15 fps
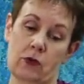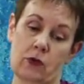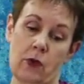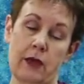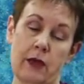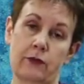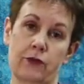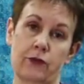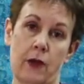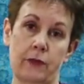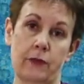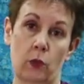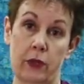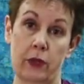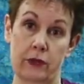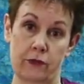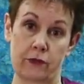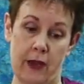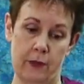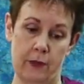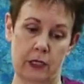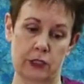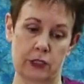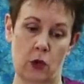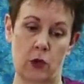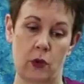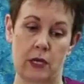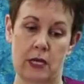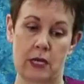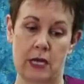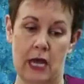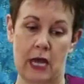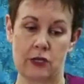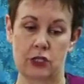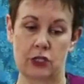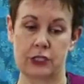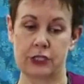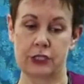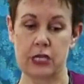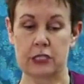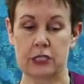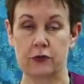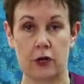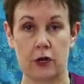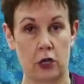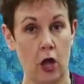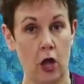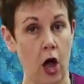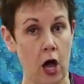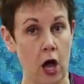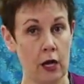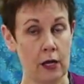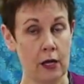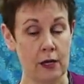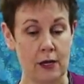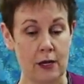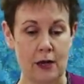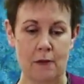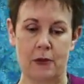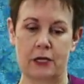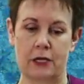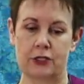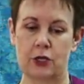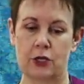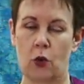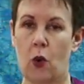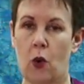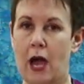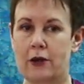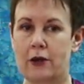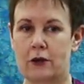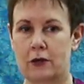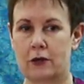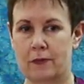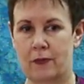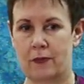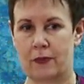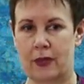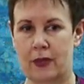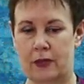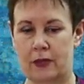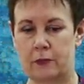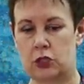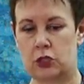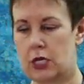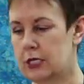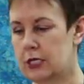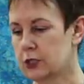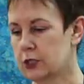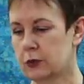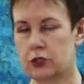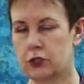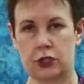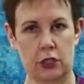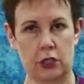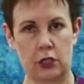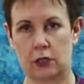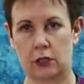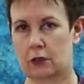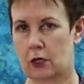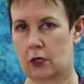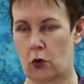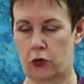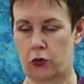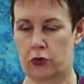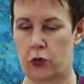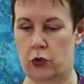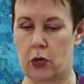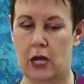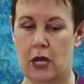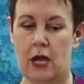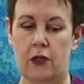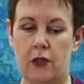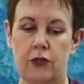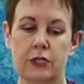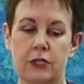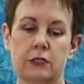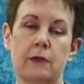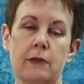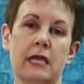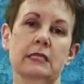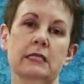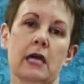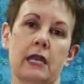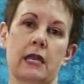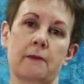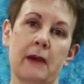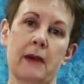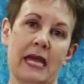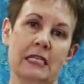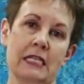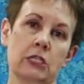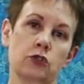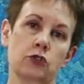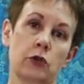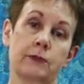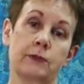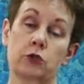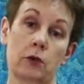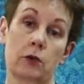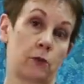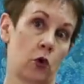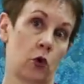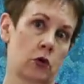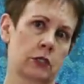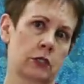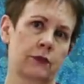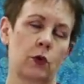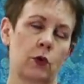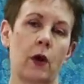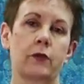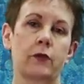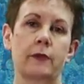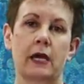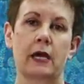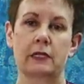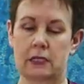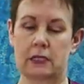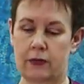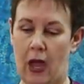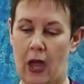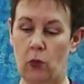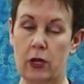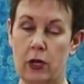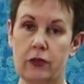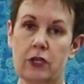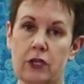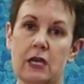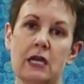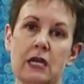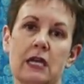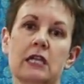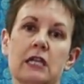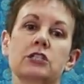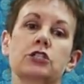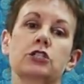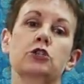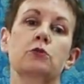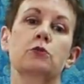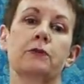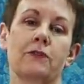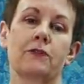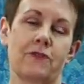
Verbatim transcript: right from the width of fabric. So as you can see, it's very long, but it's no wider than the machine, so it's just going to go through. This makes cutting binding strips or borders, if you want them that, that width, super